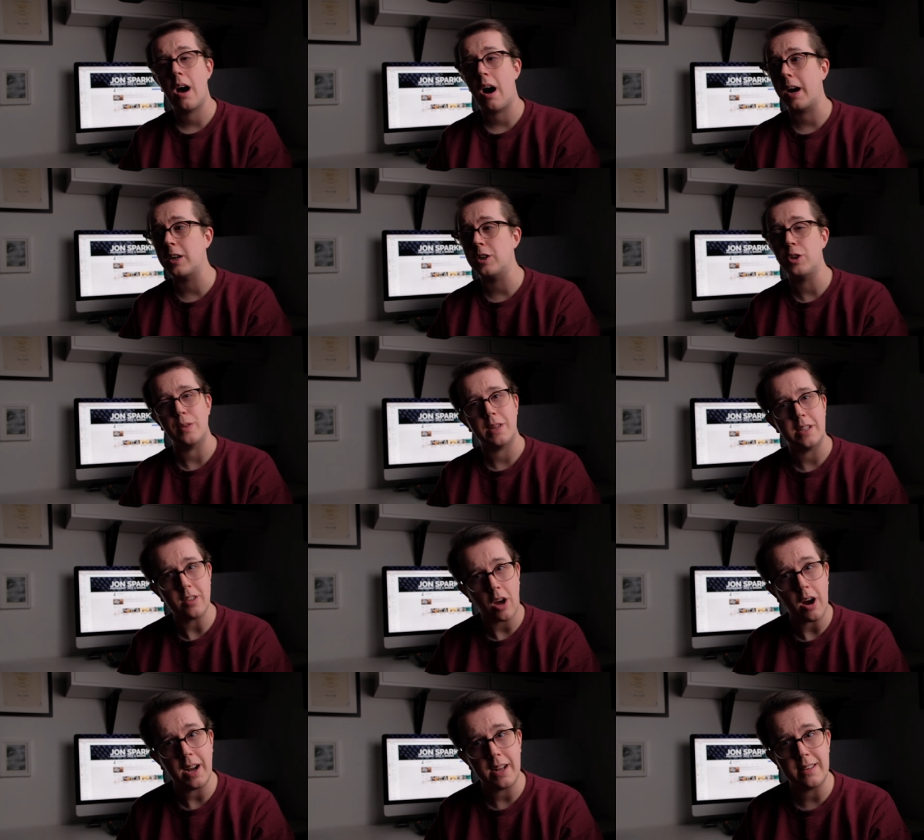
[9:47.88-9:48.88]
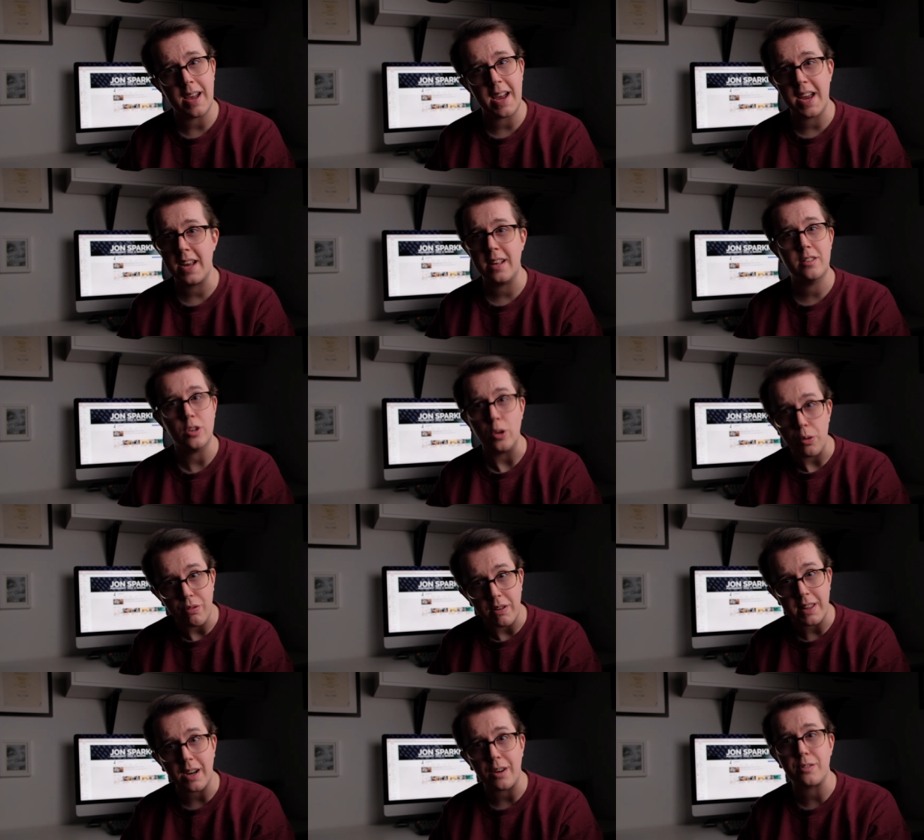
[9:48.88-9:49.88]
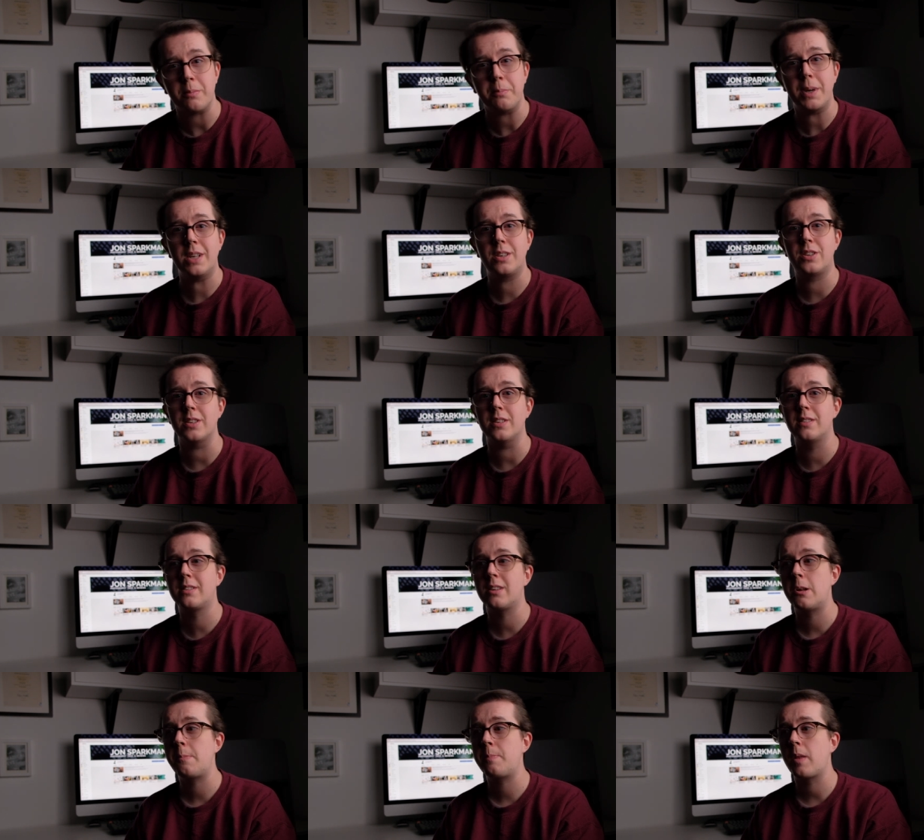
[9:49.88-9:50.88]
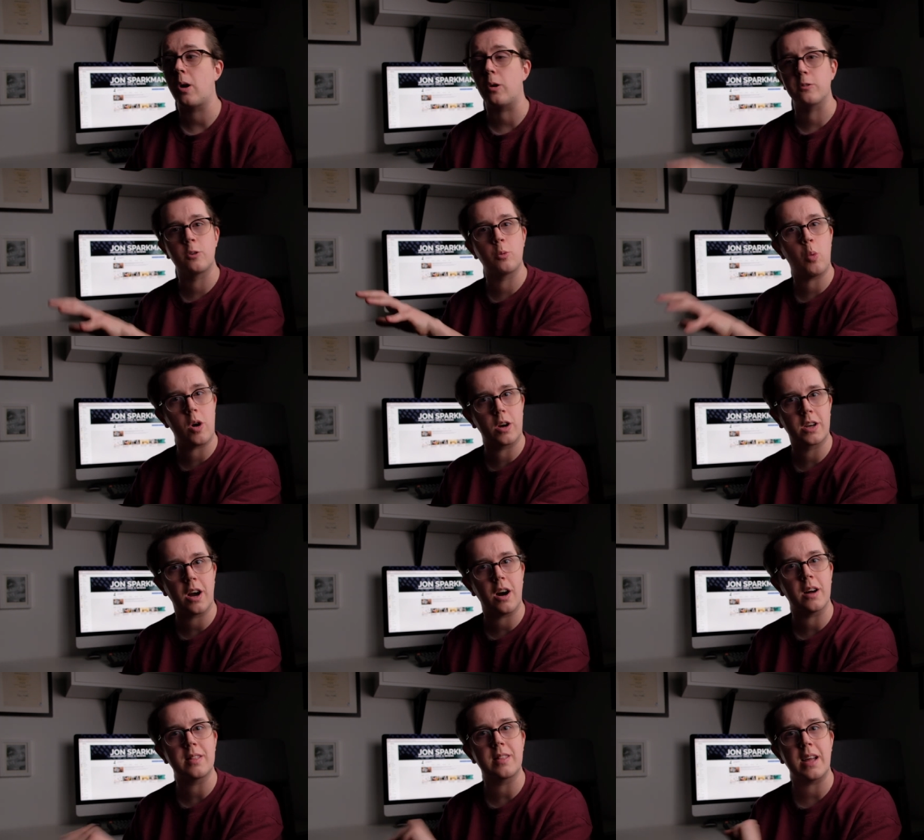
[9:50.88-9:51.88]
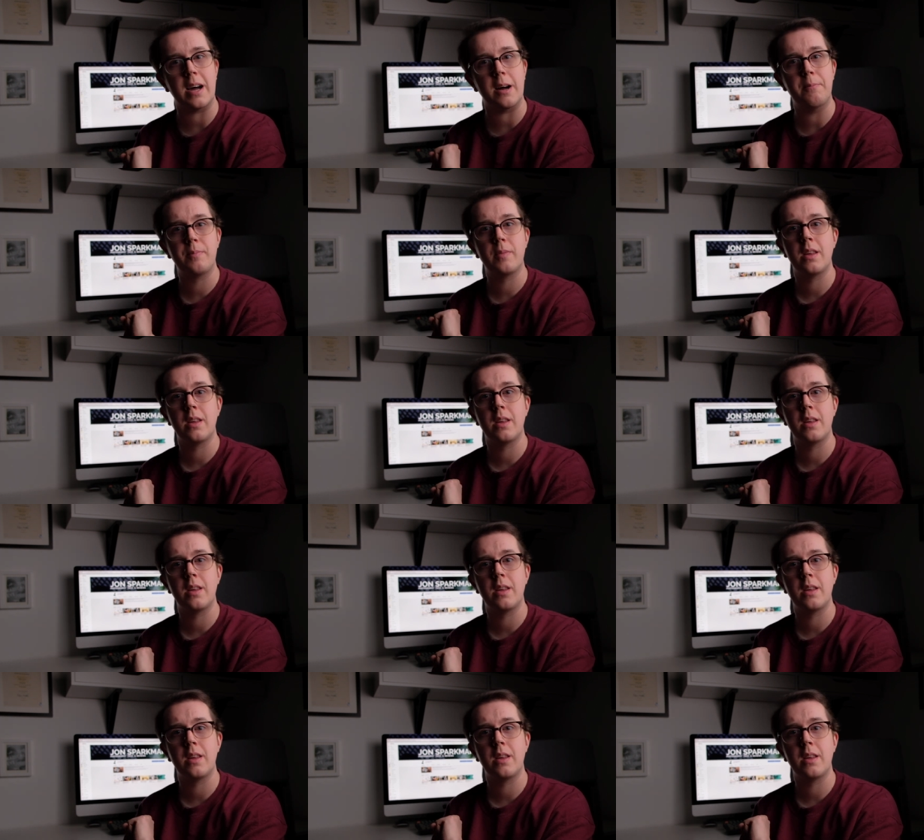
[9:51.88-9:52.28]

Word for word: I can shoot the entire day, two, 3,000 pictures onto one card there.